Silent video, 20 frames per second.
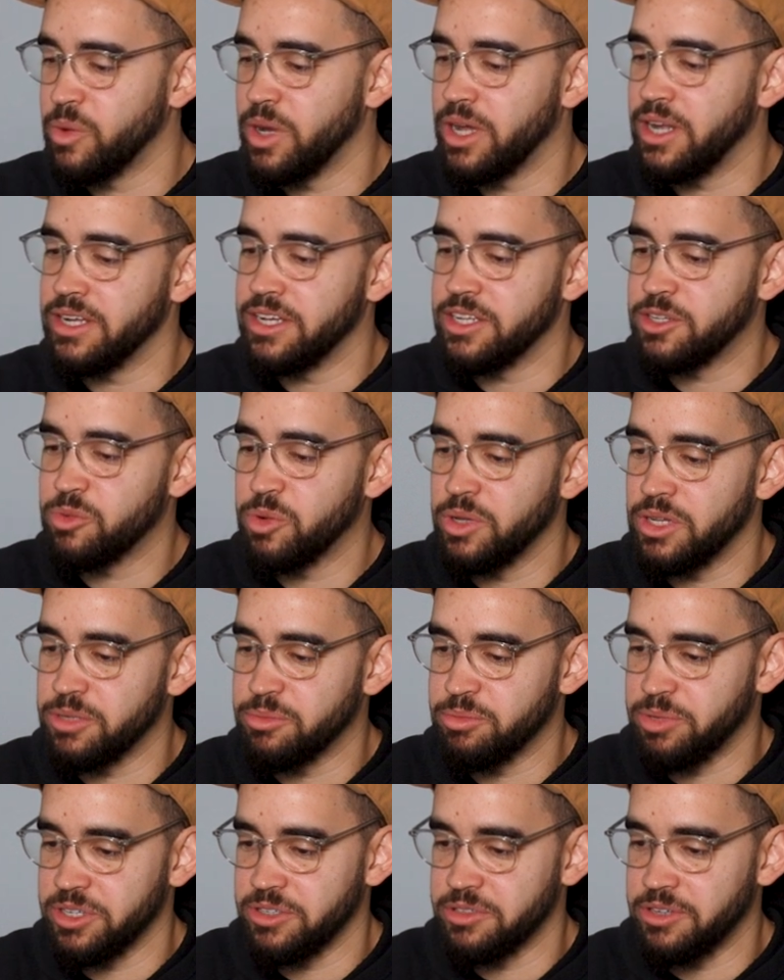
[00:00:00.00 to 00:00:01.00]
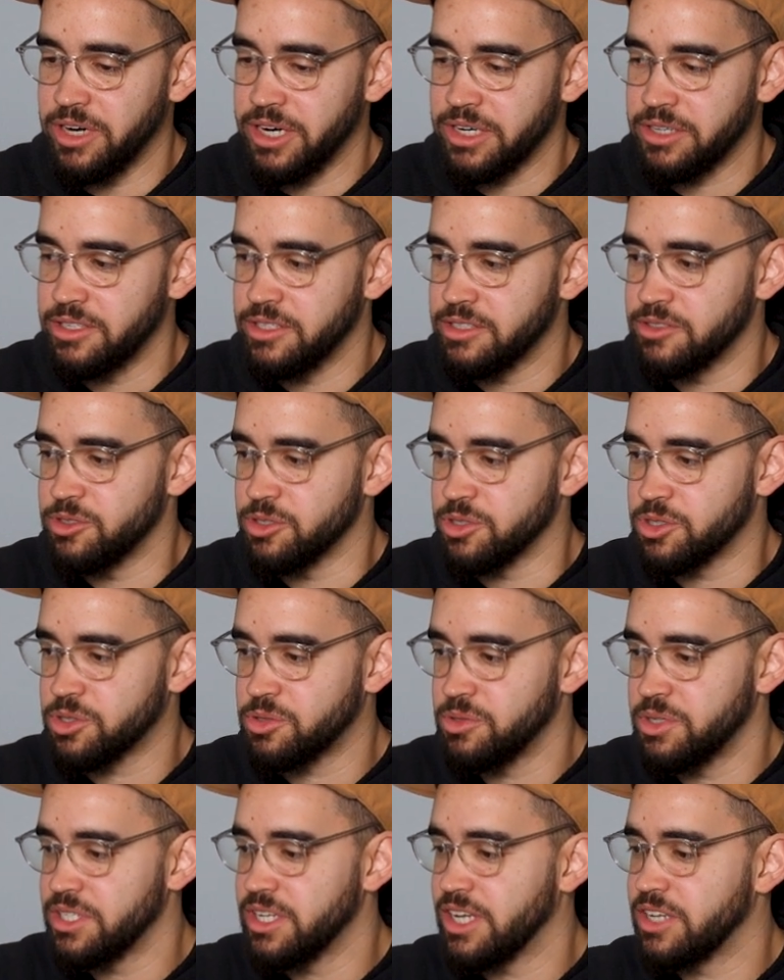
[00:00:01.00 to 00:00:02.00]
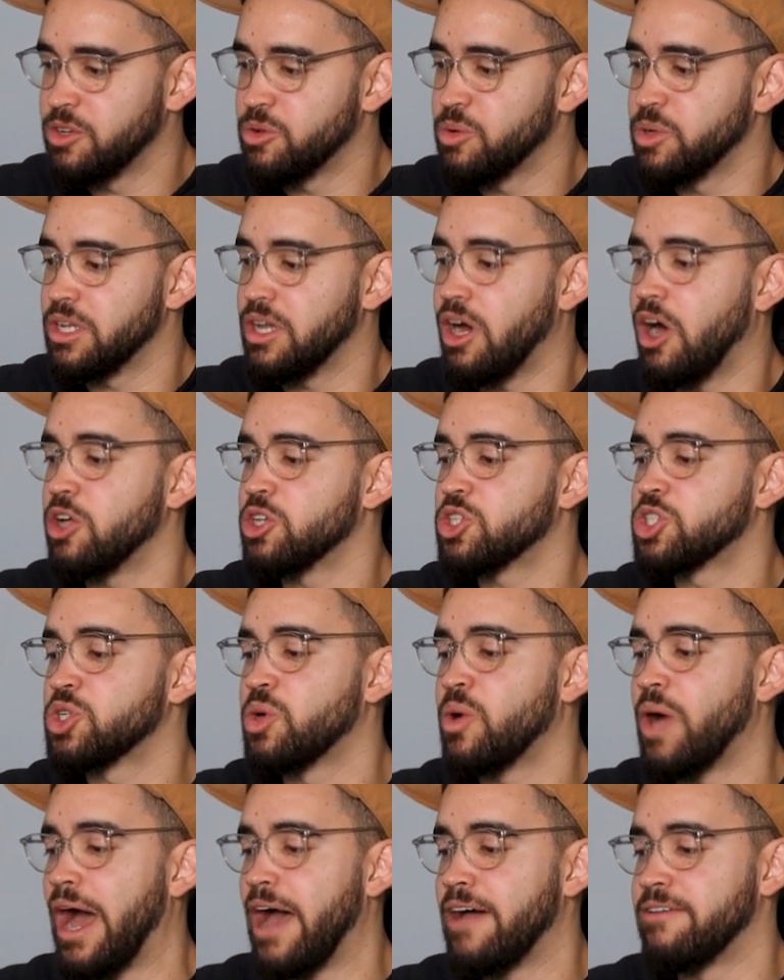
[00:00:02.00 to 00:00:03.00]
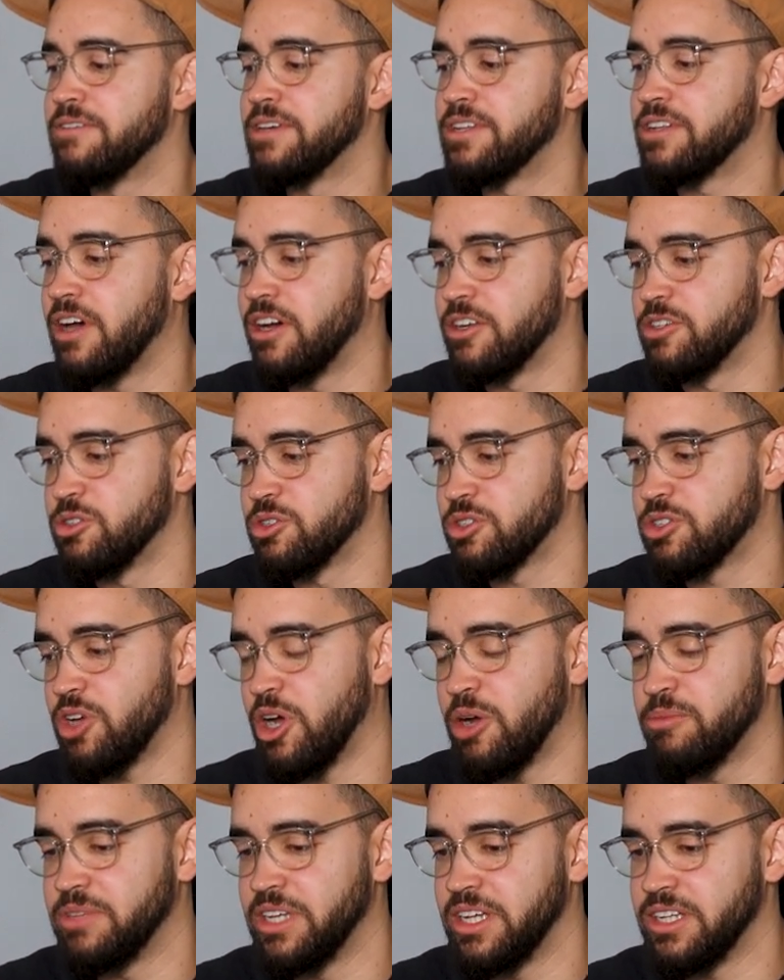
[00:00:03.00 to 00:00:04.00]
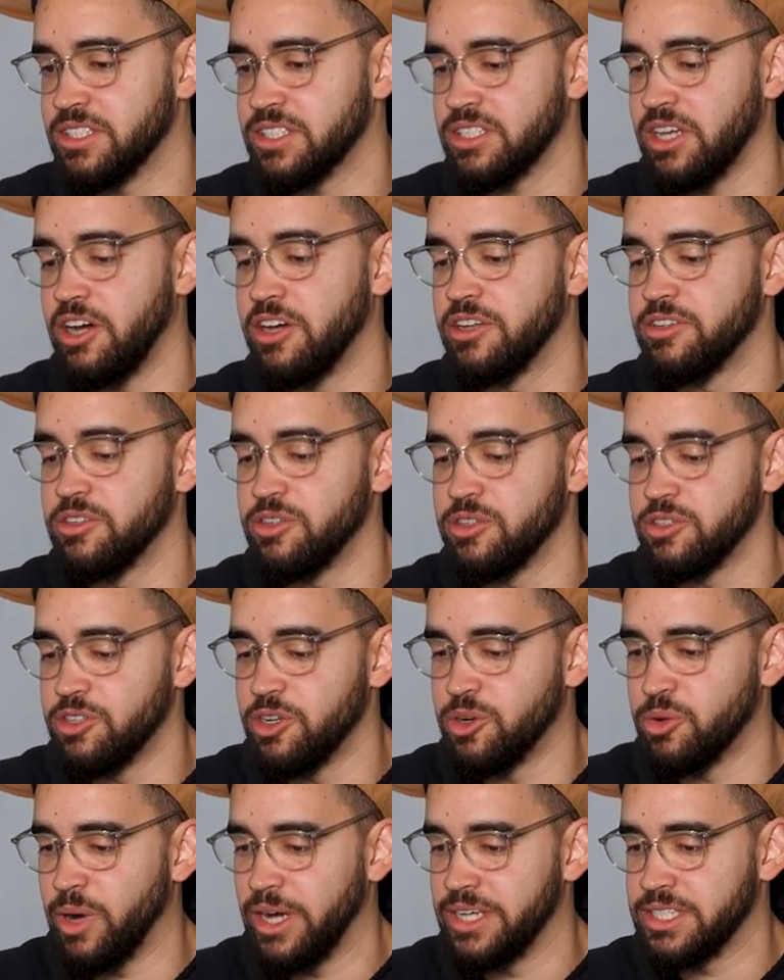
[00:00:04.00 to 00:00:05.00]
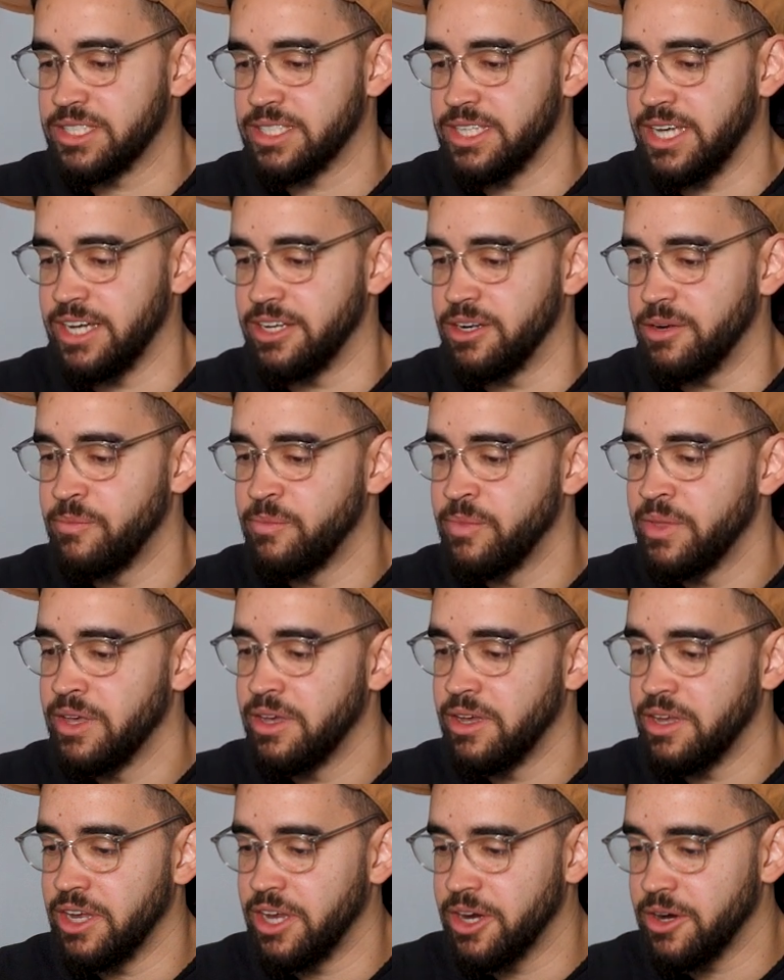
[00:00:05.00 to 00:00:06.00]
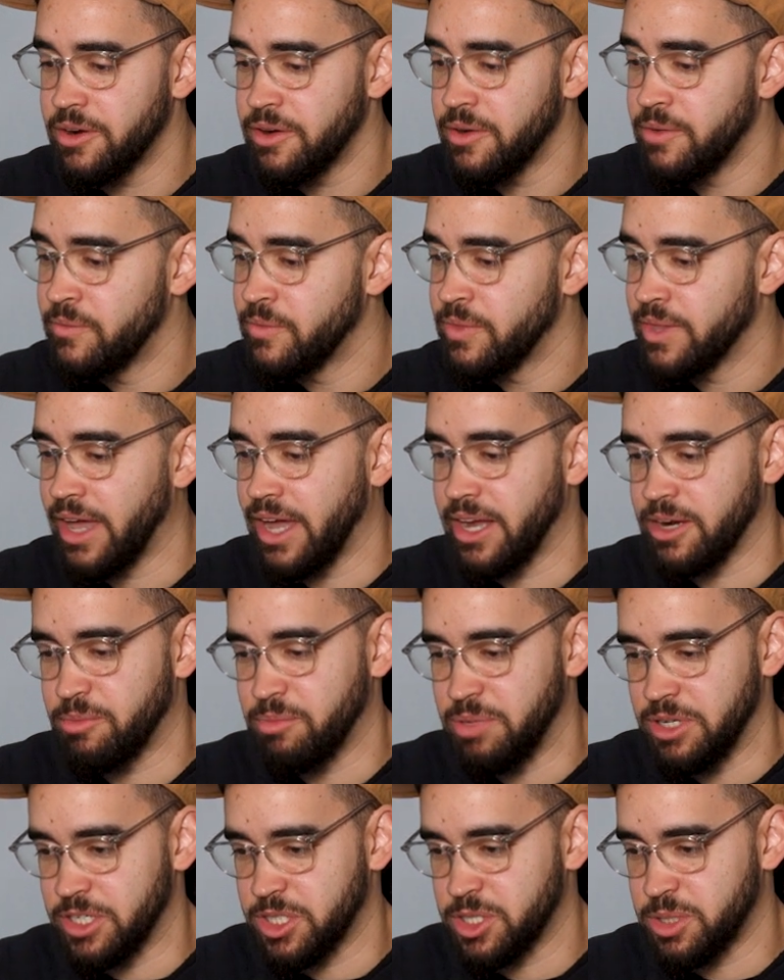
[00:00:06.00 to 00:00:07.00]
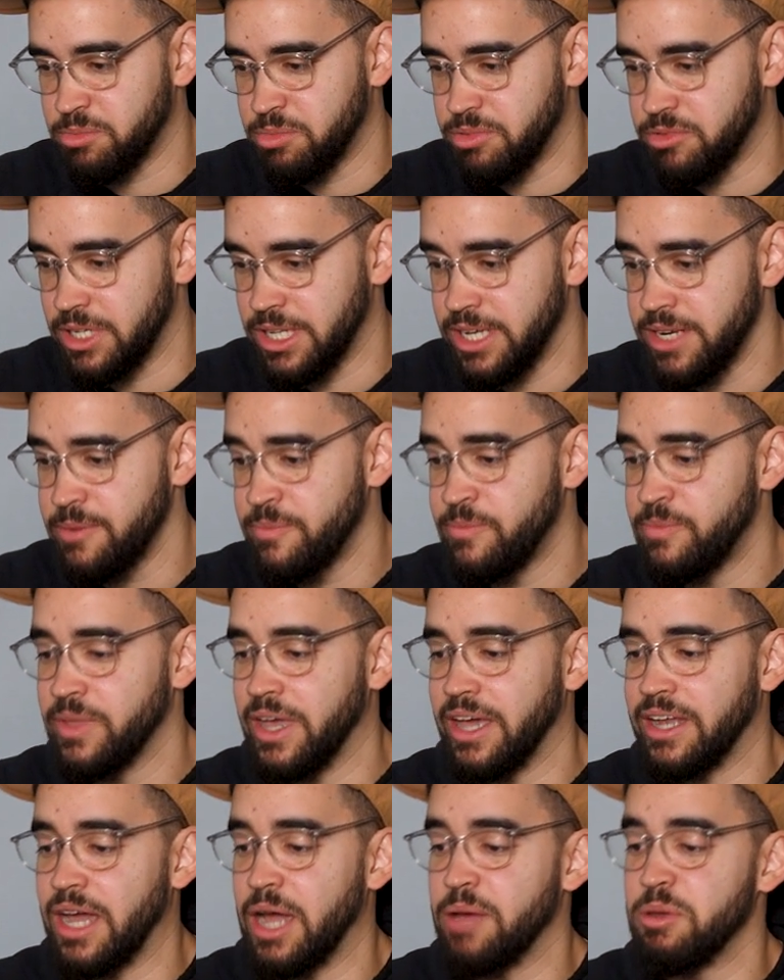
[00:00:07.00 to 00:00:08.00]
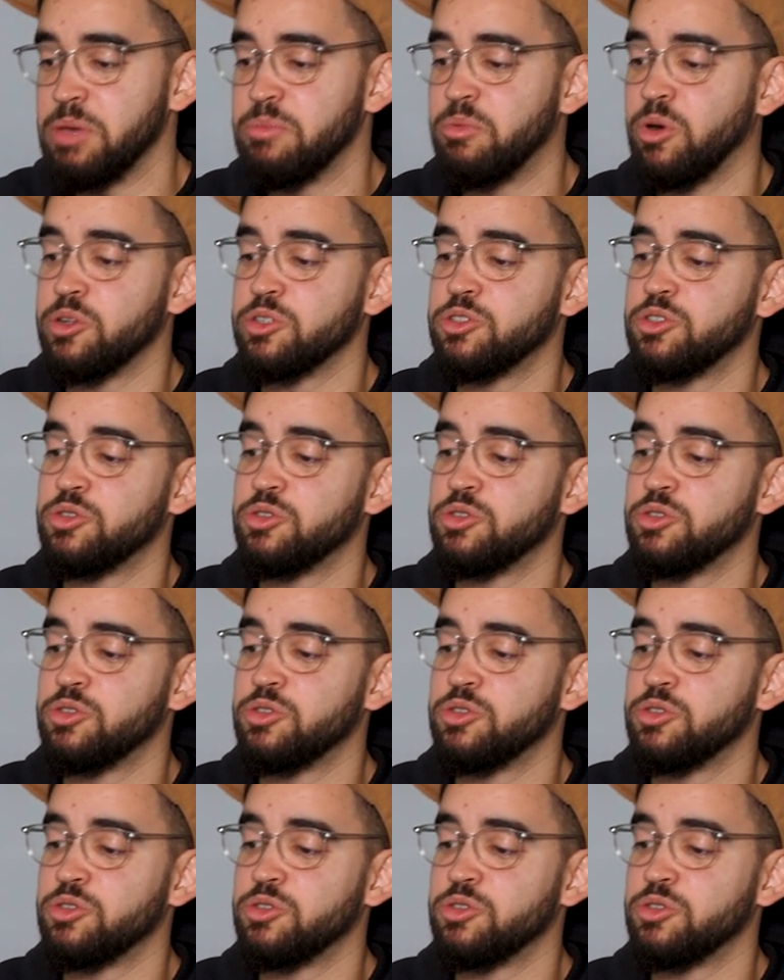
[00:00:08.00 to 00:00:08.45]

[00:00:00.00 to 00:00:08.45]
well, it will appear directly on your screen and you will also have it on your thumbnails on the right side. Here, I press play and I'm able